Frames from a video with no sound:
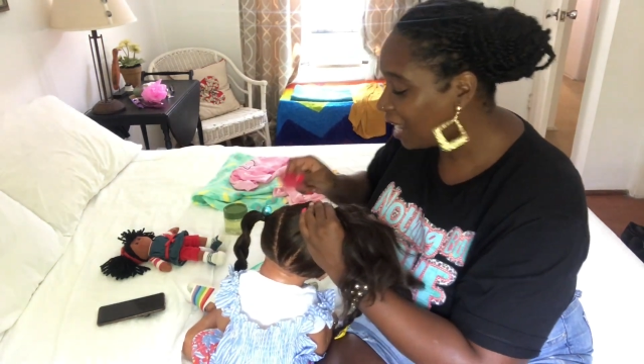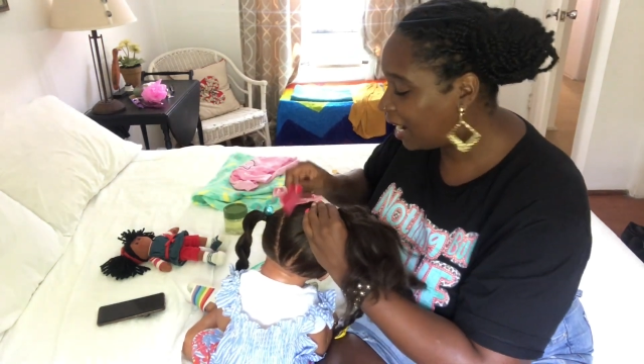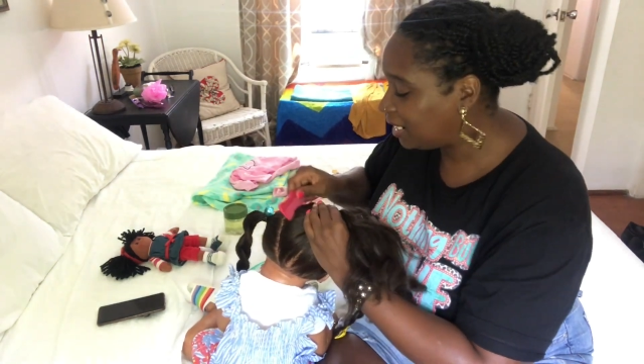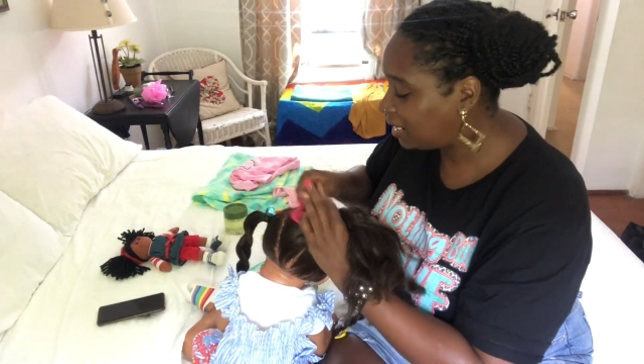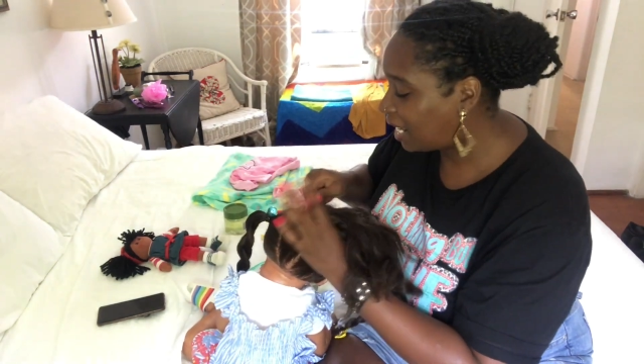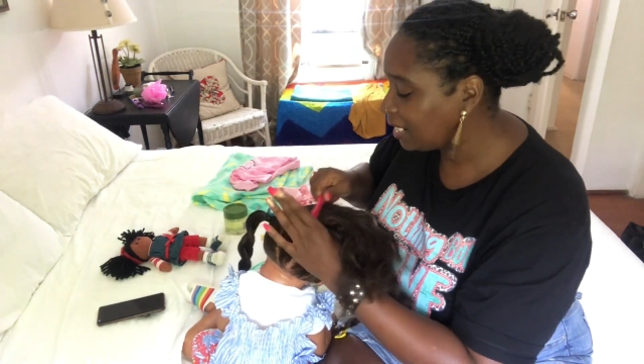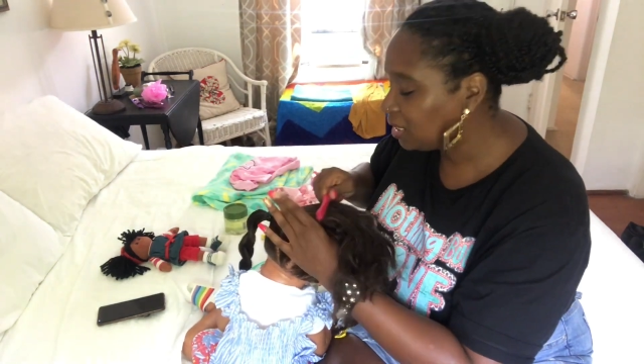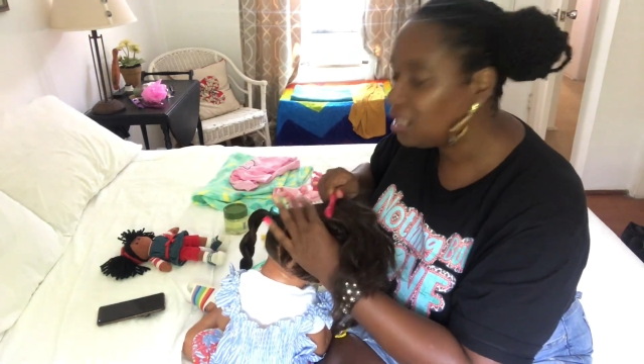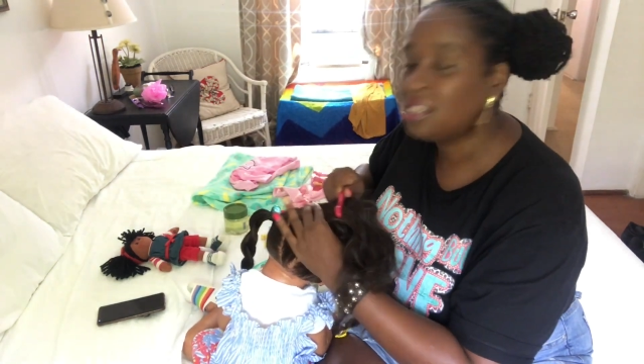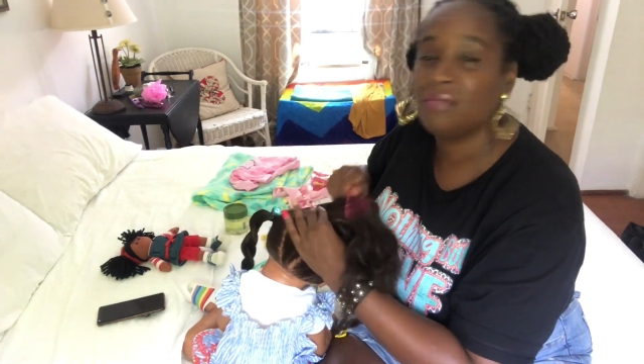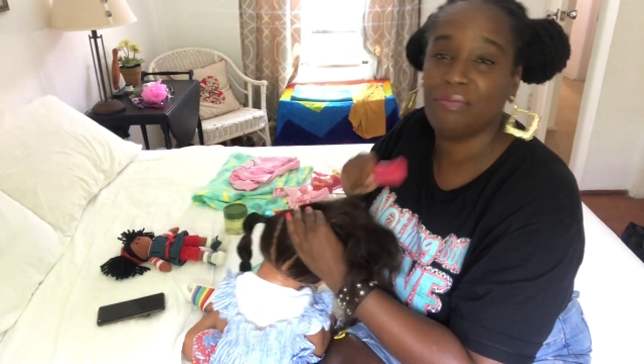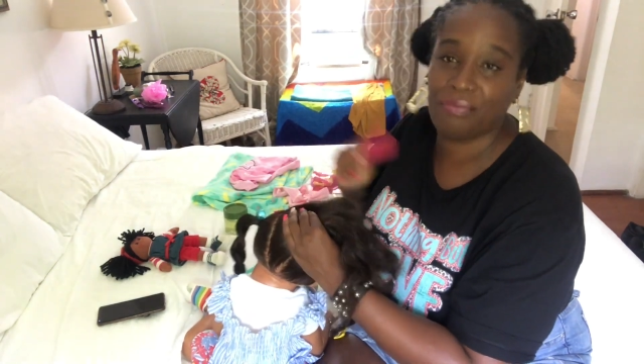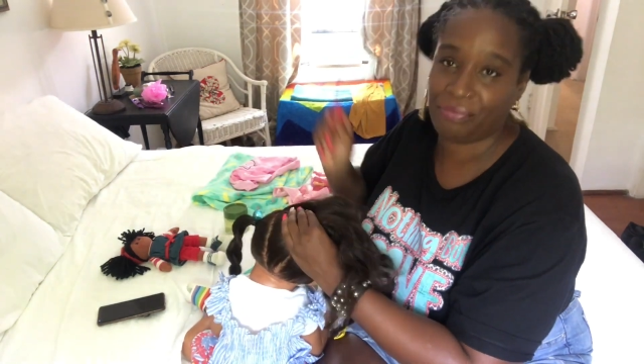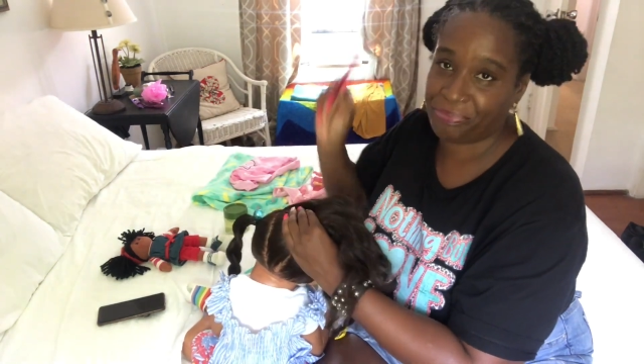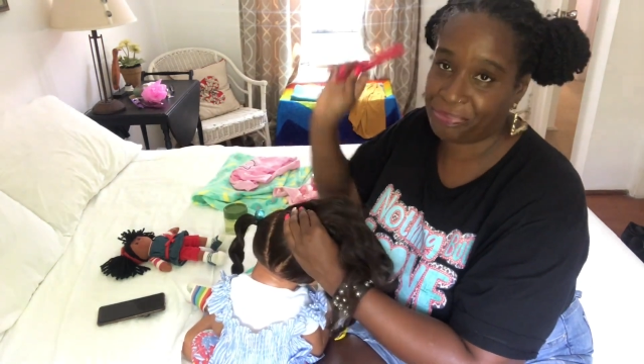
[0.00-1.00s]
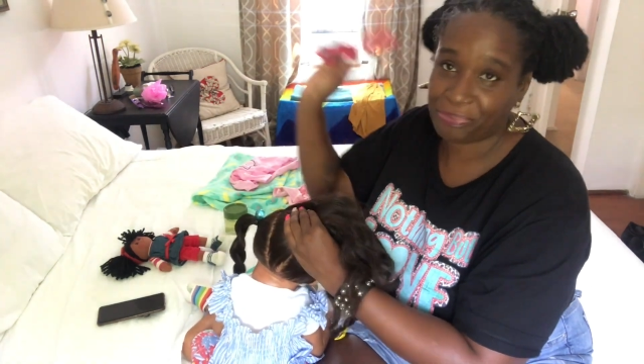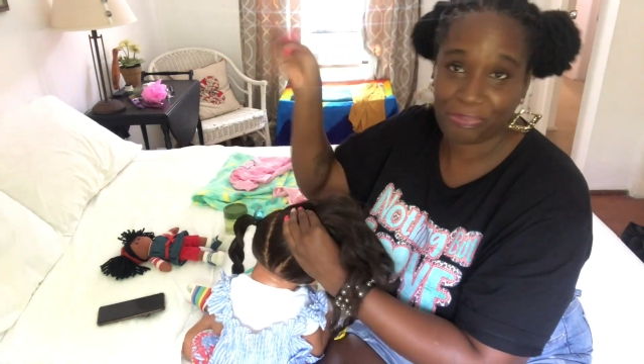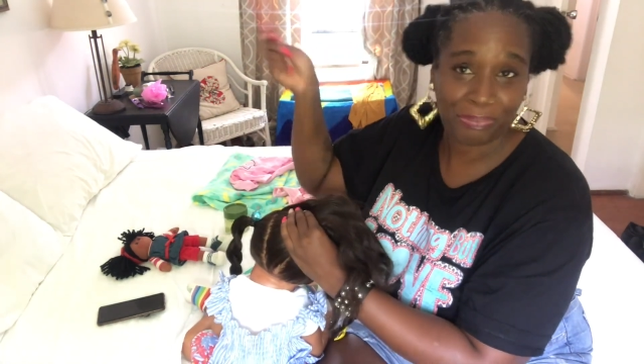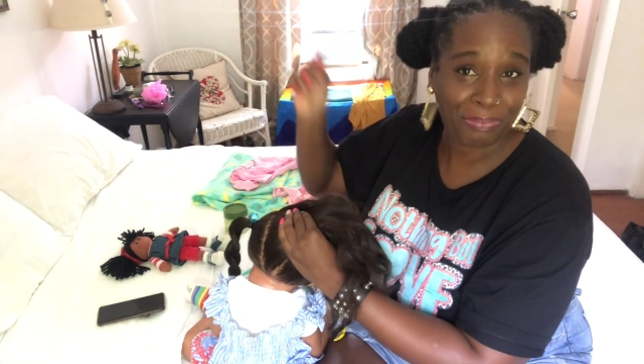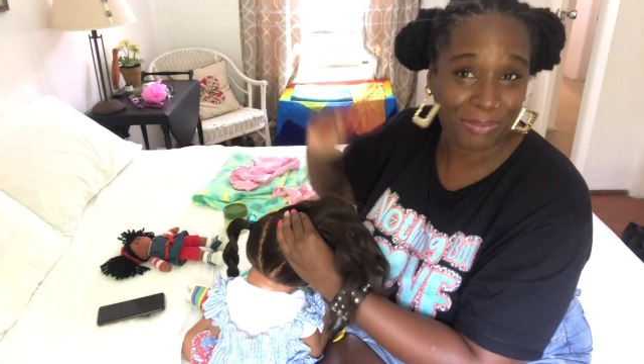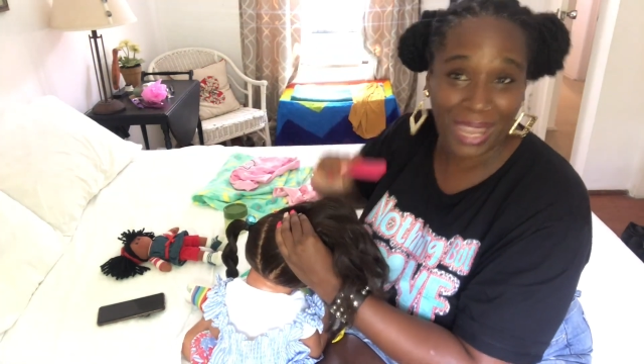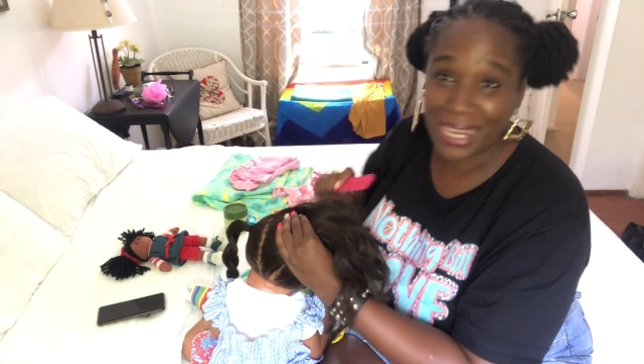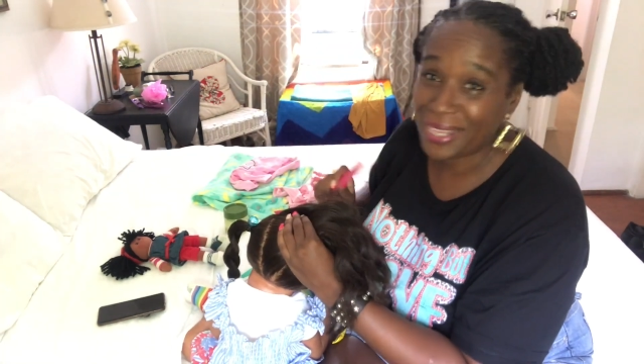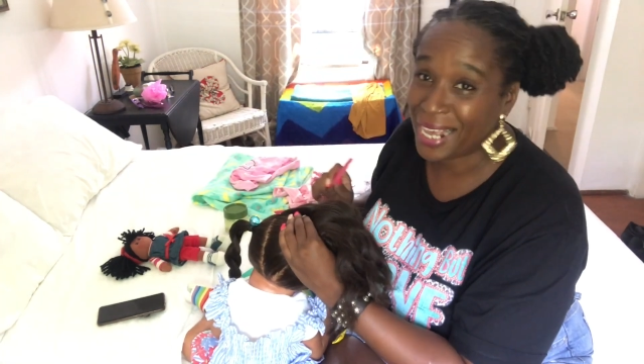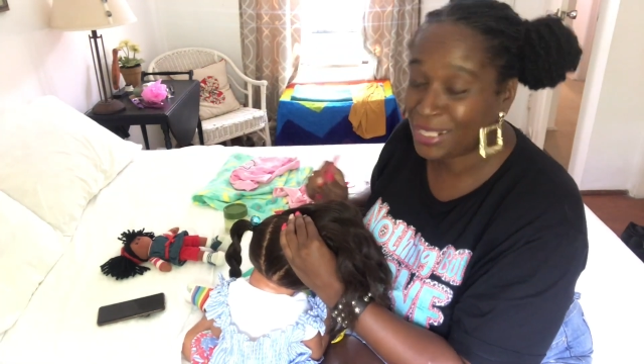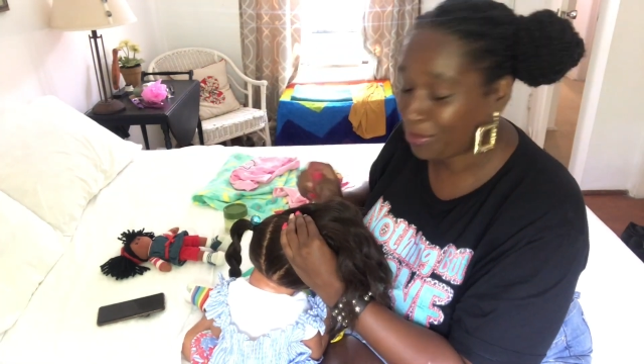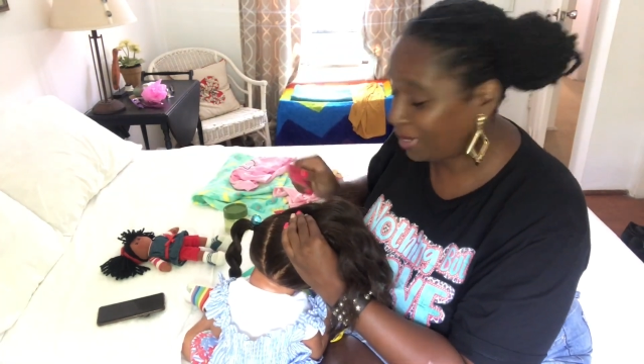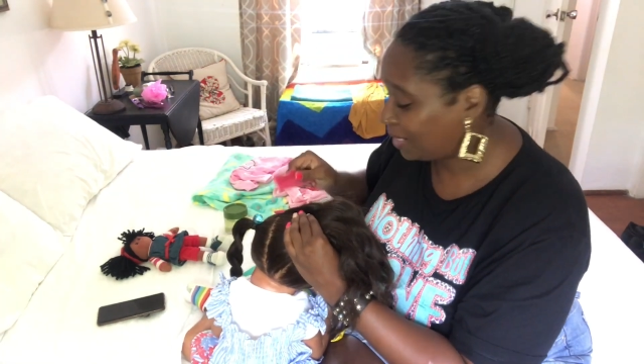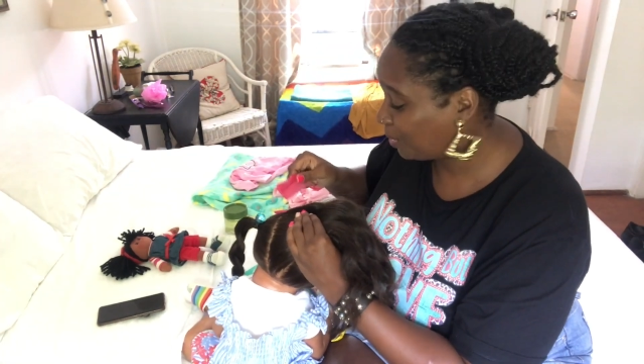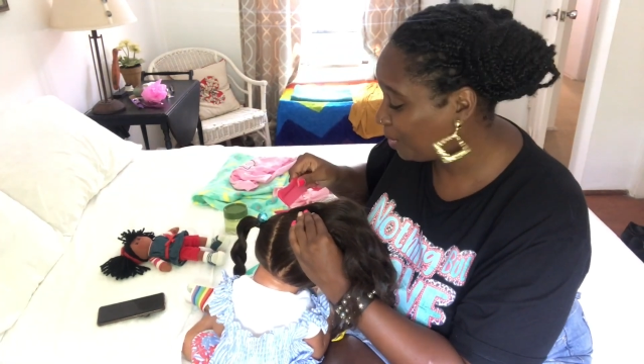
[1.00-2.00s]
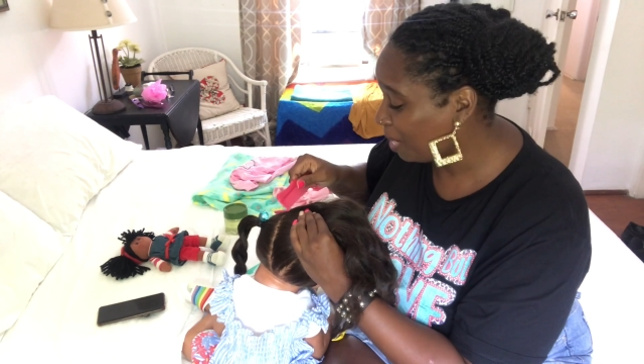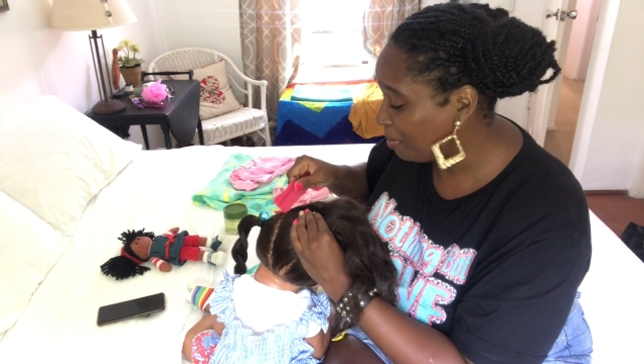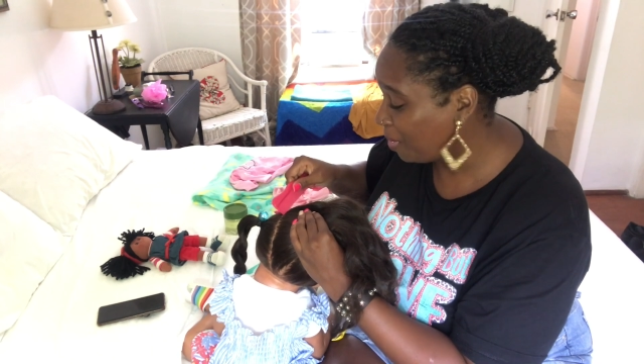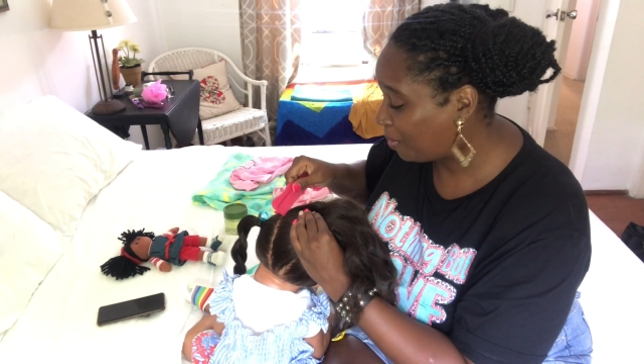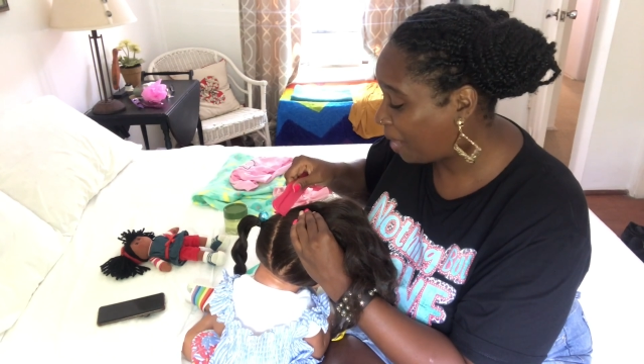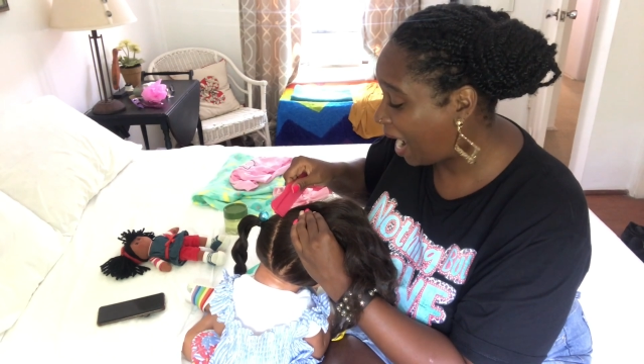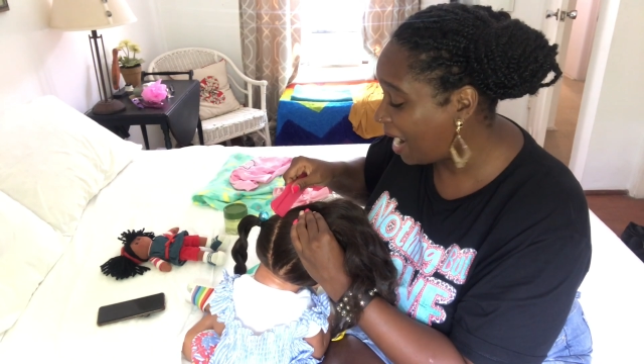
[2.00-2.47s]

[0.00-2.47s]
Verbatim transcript: I that's that's what it's all about.